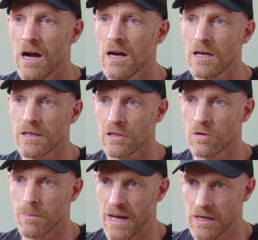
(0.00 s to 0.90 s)
I like to
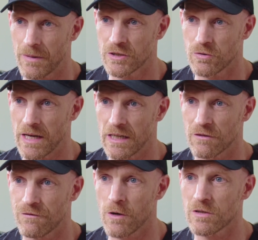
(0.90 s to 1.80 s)
look back at my training
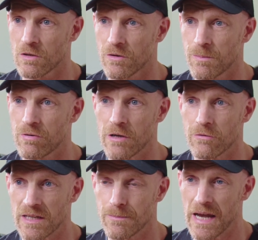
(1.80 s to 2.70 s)
and focus on the
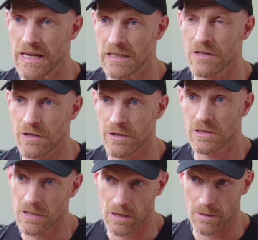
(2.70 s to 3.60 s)
progress made under the
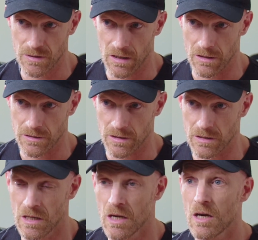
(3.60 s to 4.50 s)

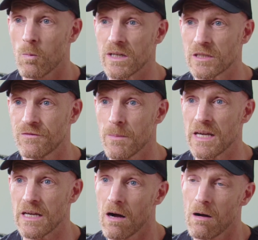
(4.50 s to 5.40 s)
circumstances, which for
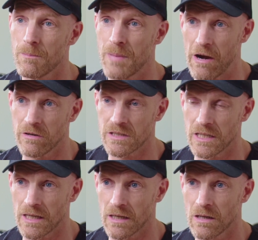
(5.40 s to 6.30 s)
me are
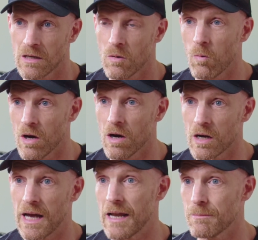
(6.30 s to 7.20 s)
parenting,
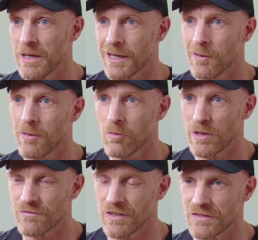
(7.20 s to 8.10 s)
work, and being
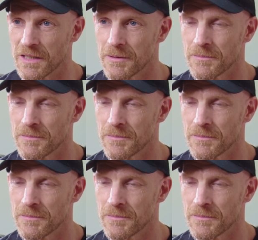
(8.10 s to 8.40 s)
almost 50.